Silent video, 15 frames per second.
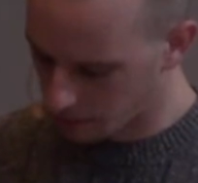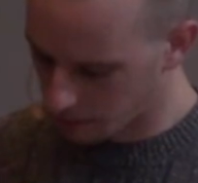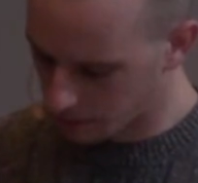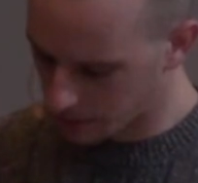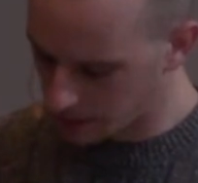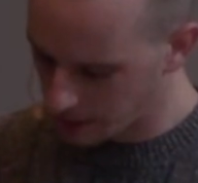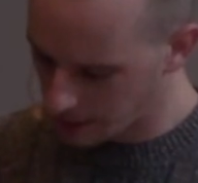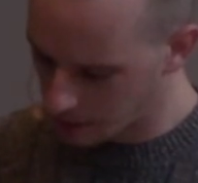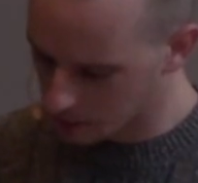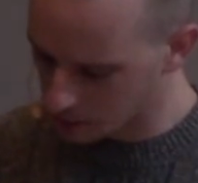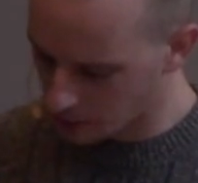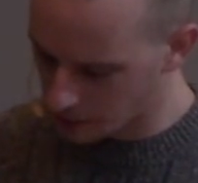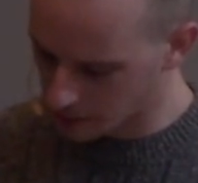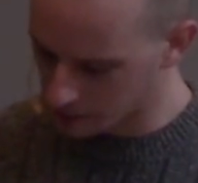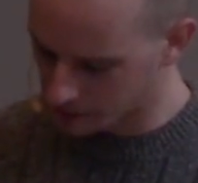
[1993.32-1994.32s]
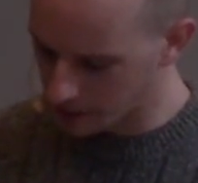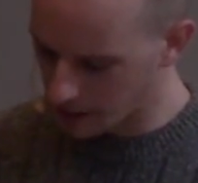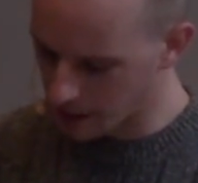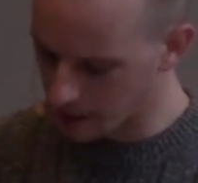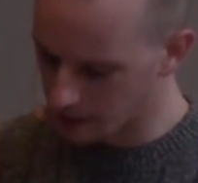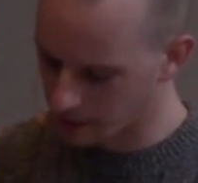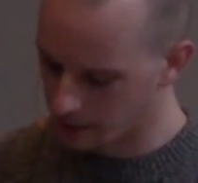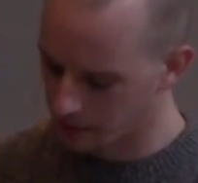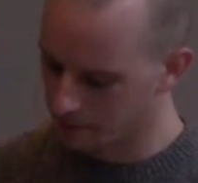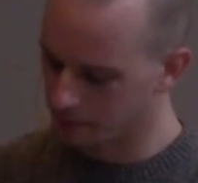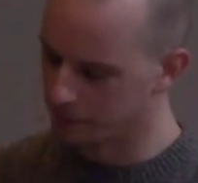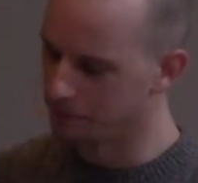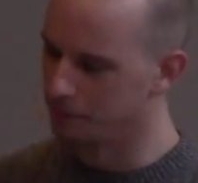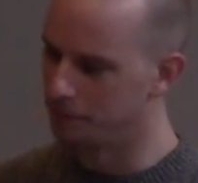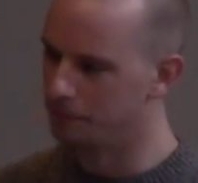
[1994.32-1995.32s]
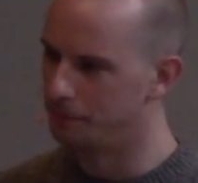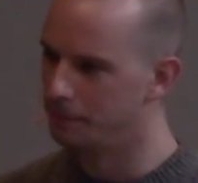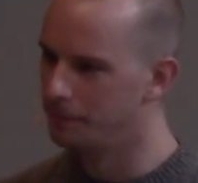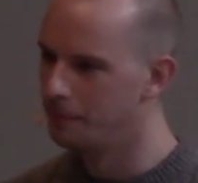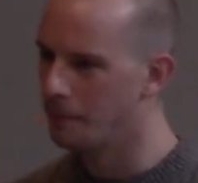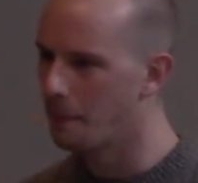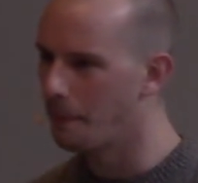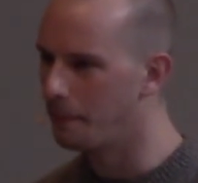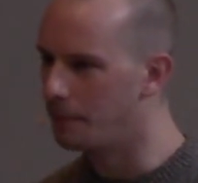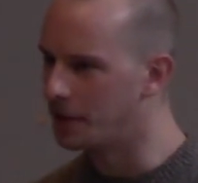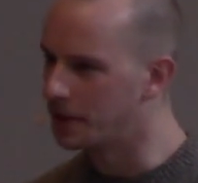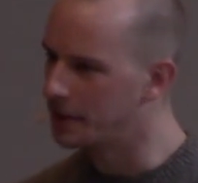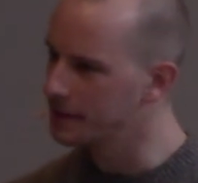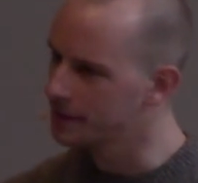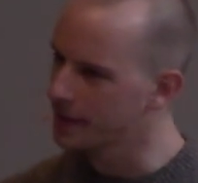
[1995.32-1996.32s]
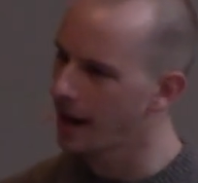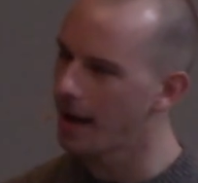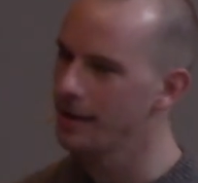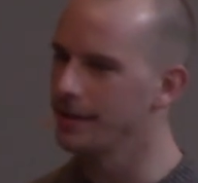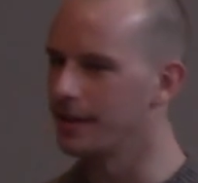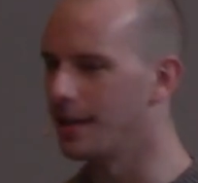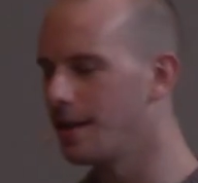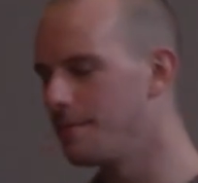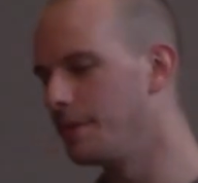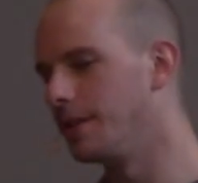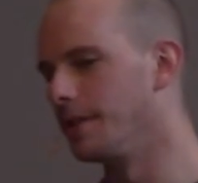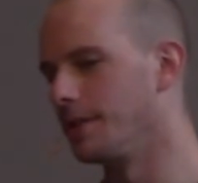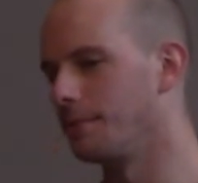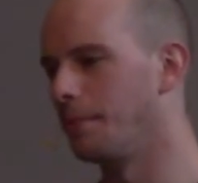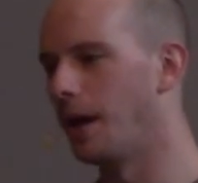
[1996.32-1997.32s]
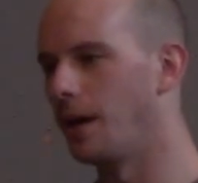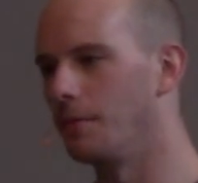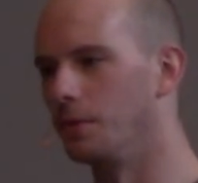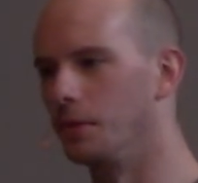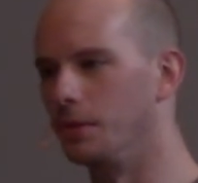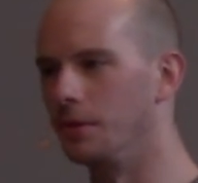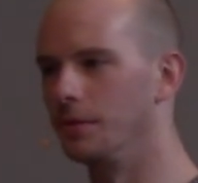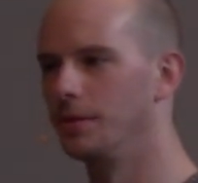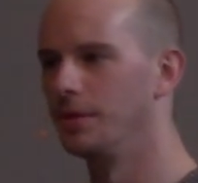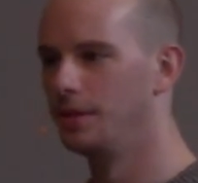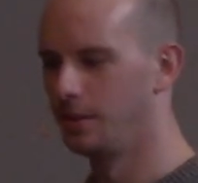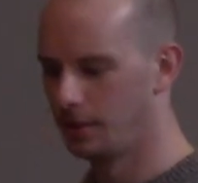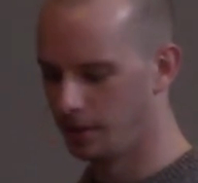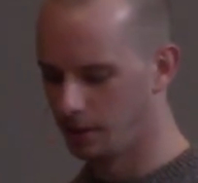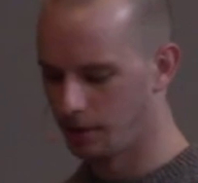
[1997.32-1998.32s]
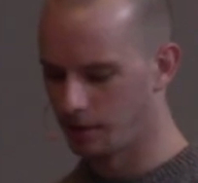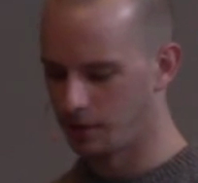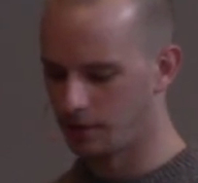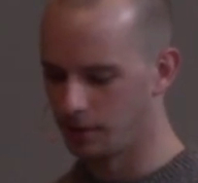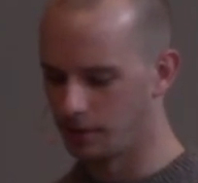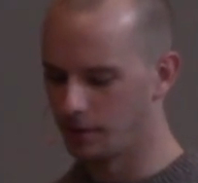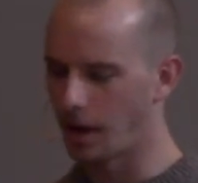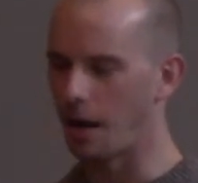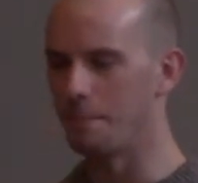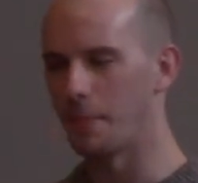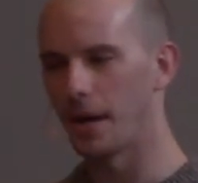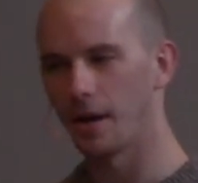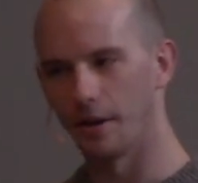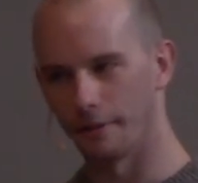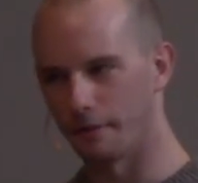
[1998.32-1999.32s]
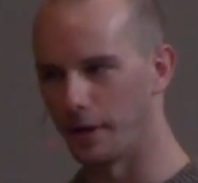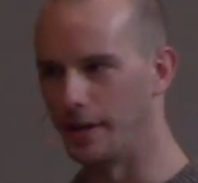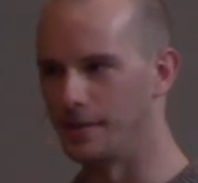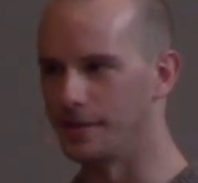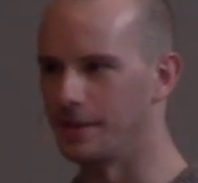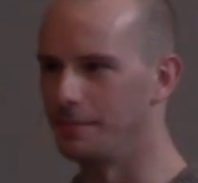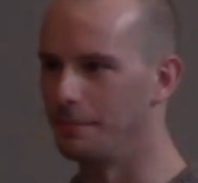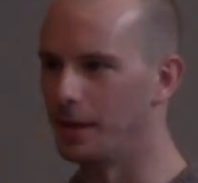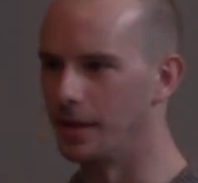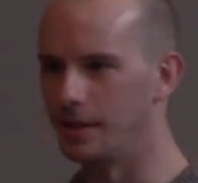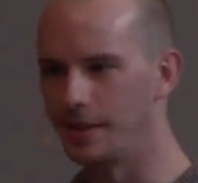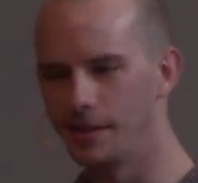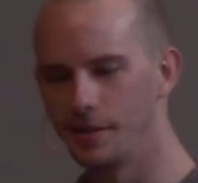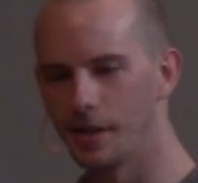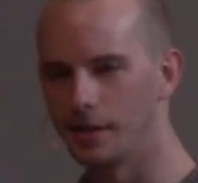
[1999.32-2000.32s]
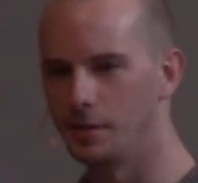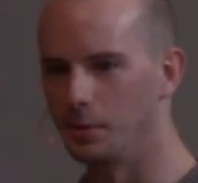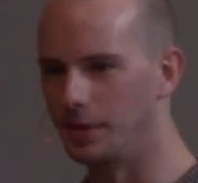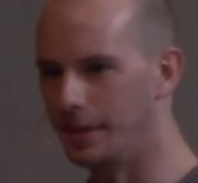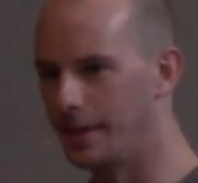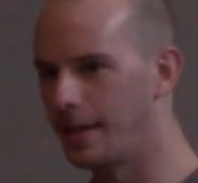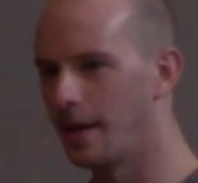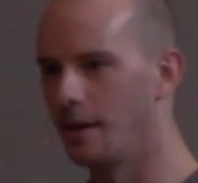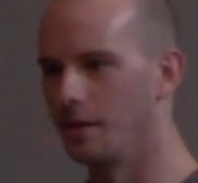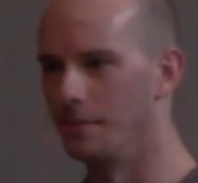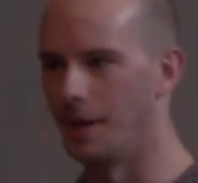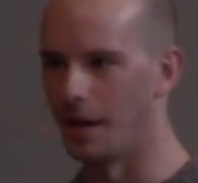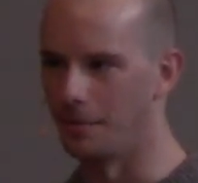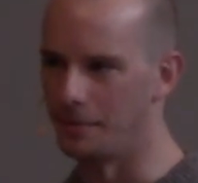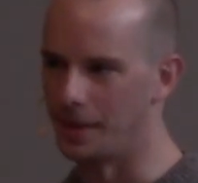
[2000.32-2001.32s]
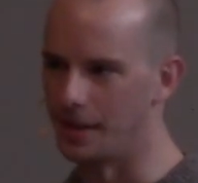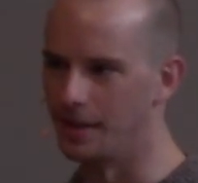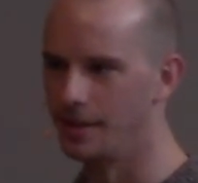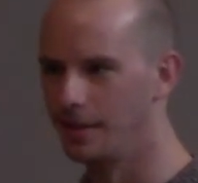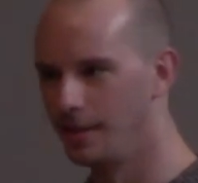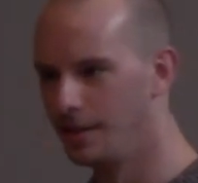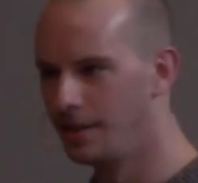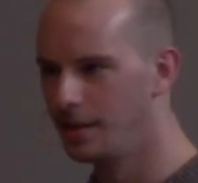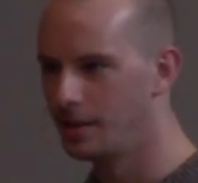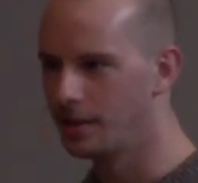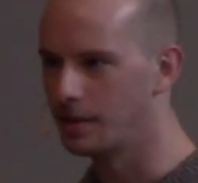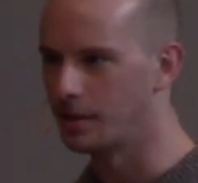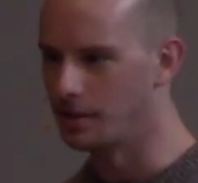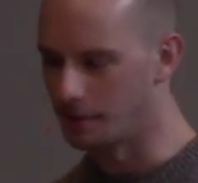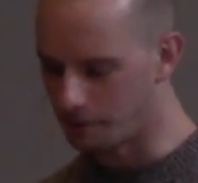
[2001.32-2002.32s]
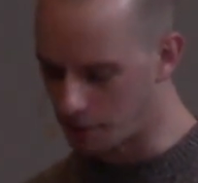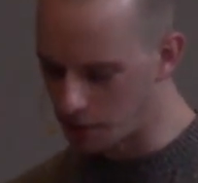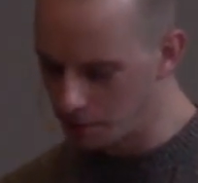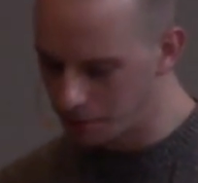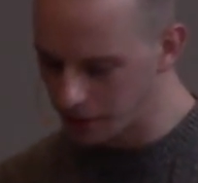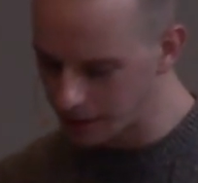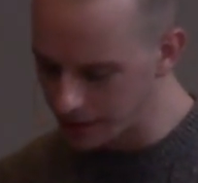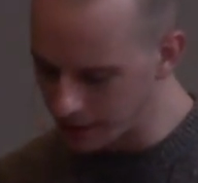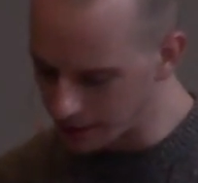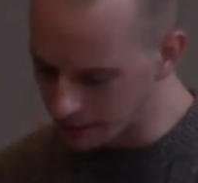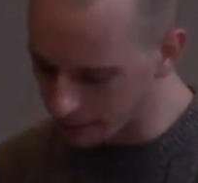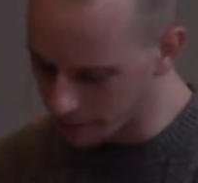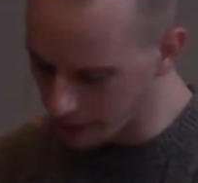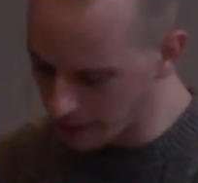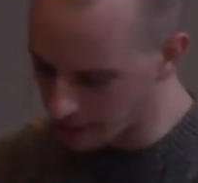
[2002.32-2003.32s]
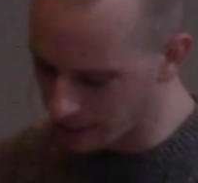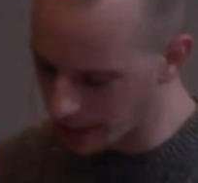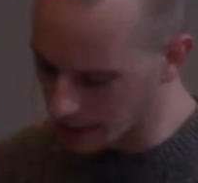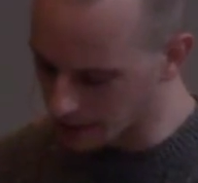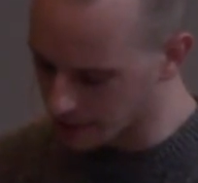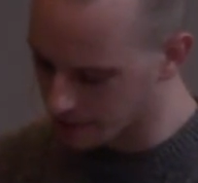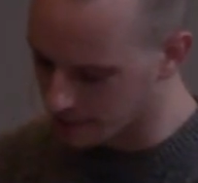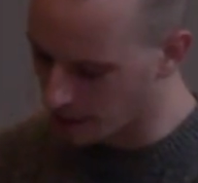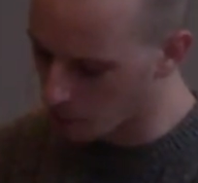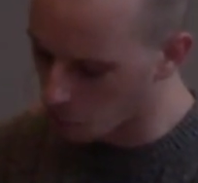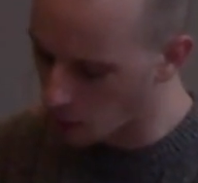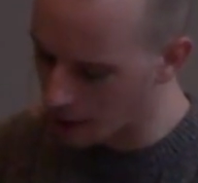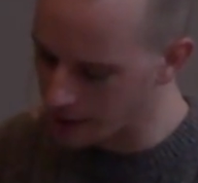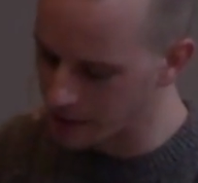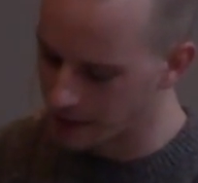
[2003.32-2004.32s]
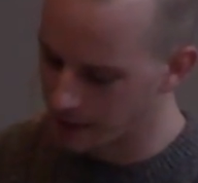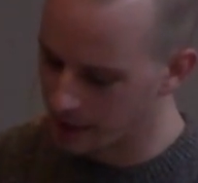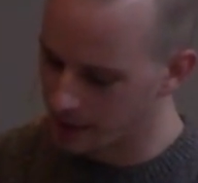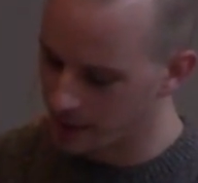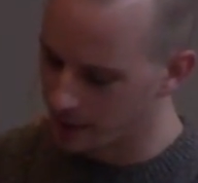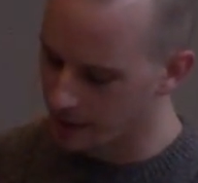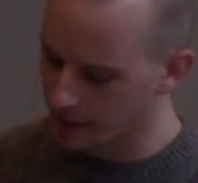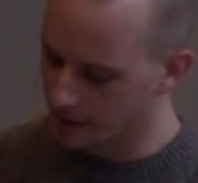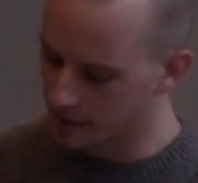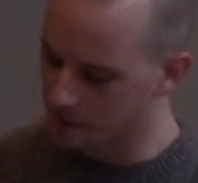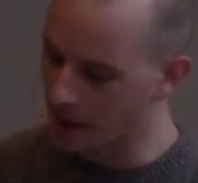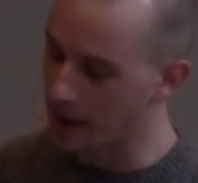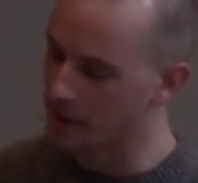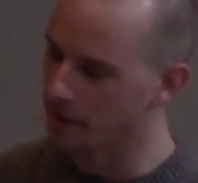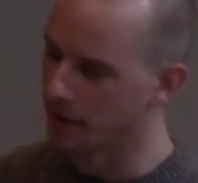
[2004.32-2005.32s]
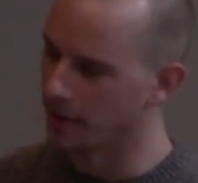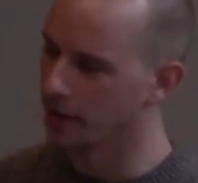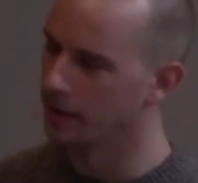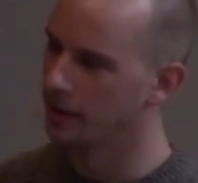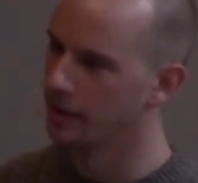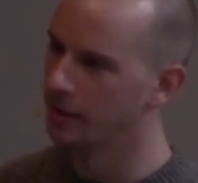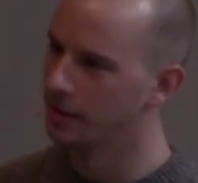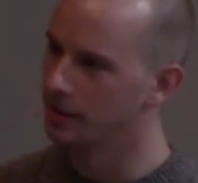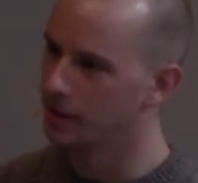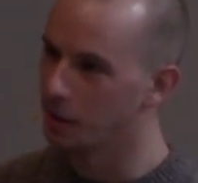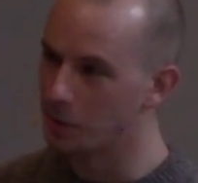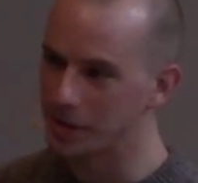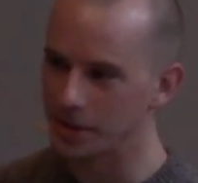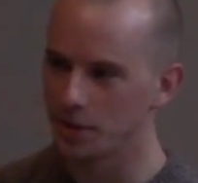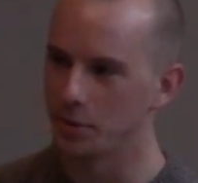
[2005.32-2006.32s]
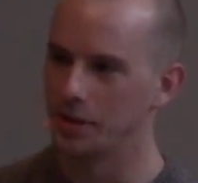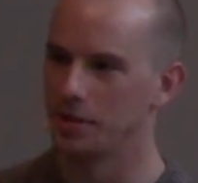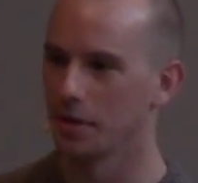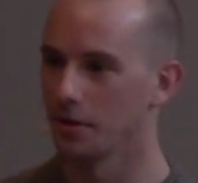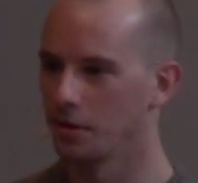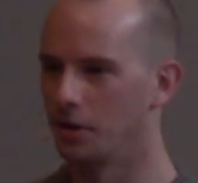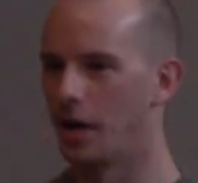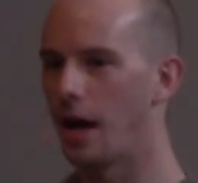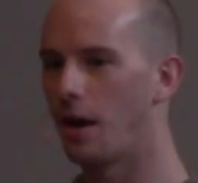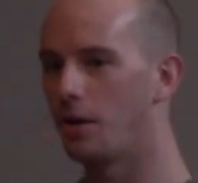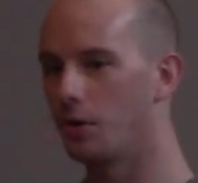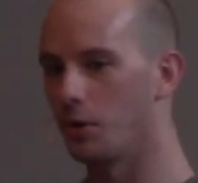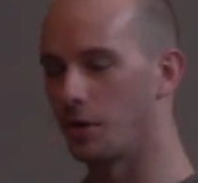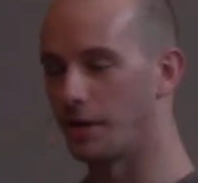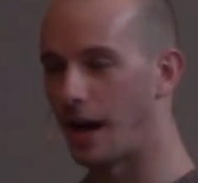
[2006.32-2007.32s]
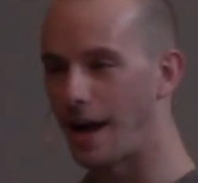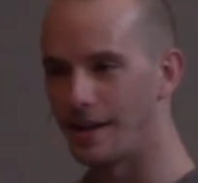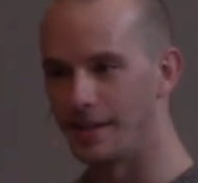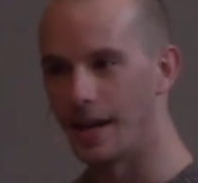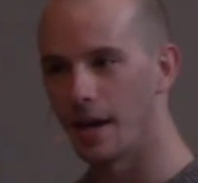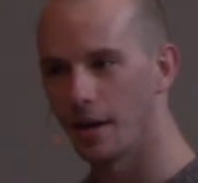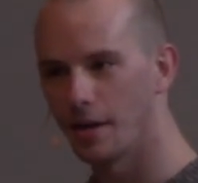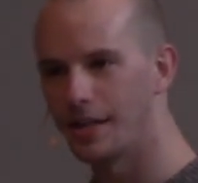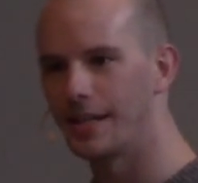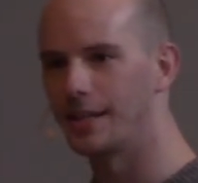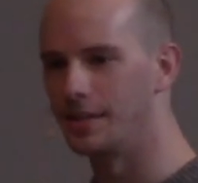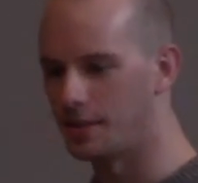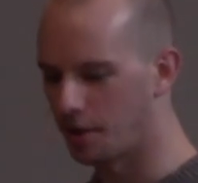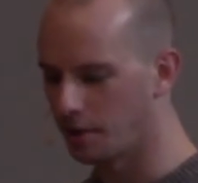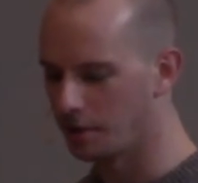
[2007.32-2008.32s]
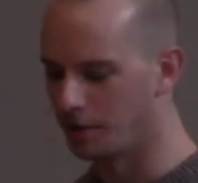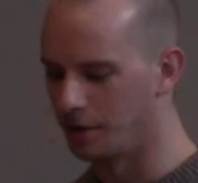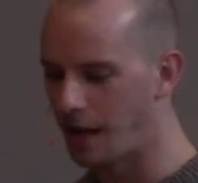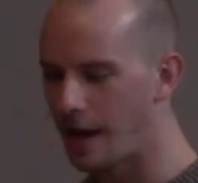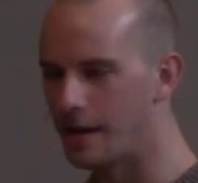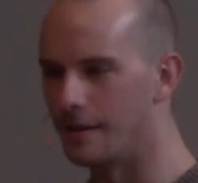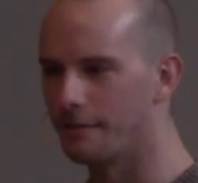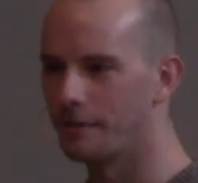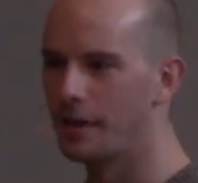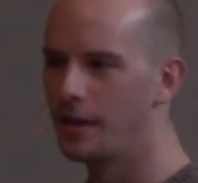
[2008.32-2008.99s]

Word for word: but then he goes on to say, "But this guy that gave me this Bible." I'm paraphrasing, but he genuinely cared about me. Because if you believe that someone is either going to eternal hell or not inheriting eternal life,